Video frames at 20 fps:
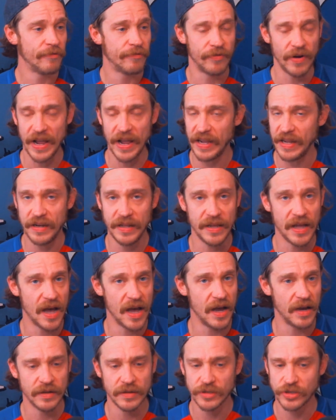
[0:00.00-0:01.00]
Frankie de
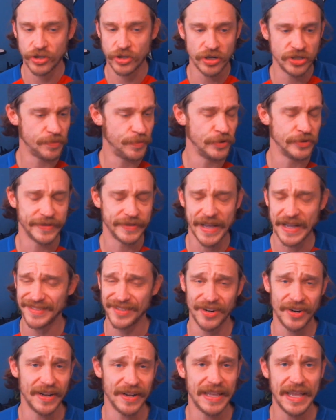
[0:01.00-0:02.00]
Jong, Sergio Busquets,
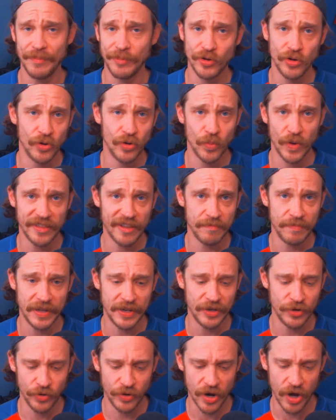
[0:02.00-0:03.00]
they're going to keep doing what they've
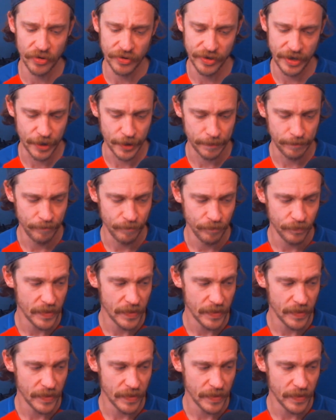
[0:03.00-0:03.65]
been doing all year.